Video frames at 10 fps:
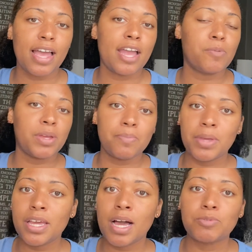
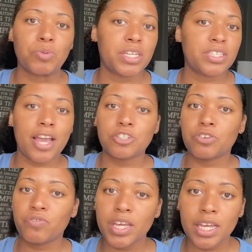Airbnb comes with these
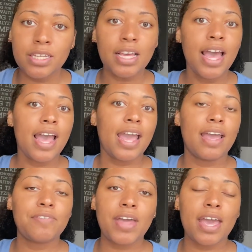extra fees,
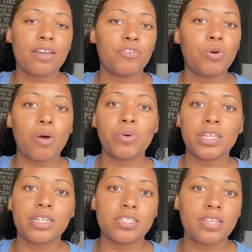and that if you are
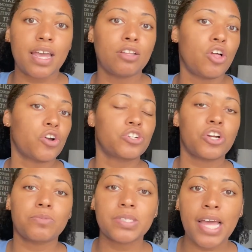willing to stay a longer
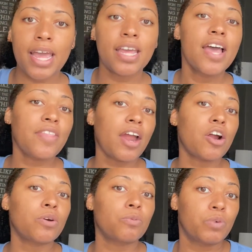term stay, they
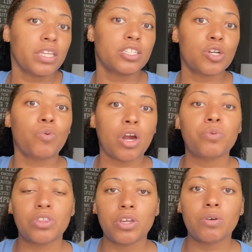are willing to work
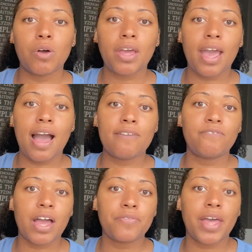with you. Okay. I've
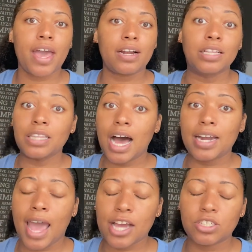found that a
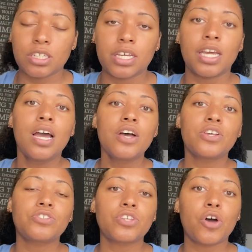lot, actually.
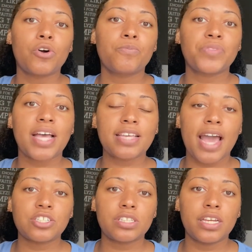And so that's
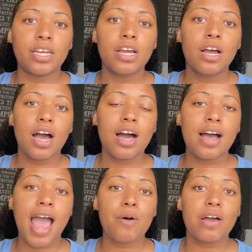actually
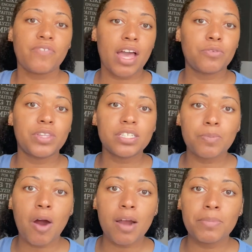how I found this
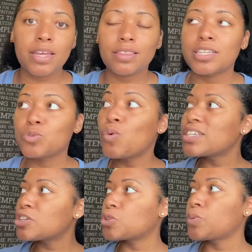apartment. This
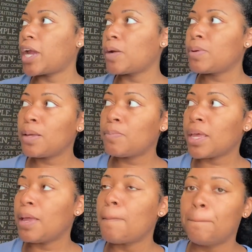wasn't through
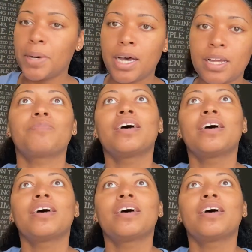Airbnb, but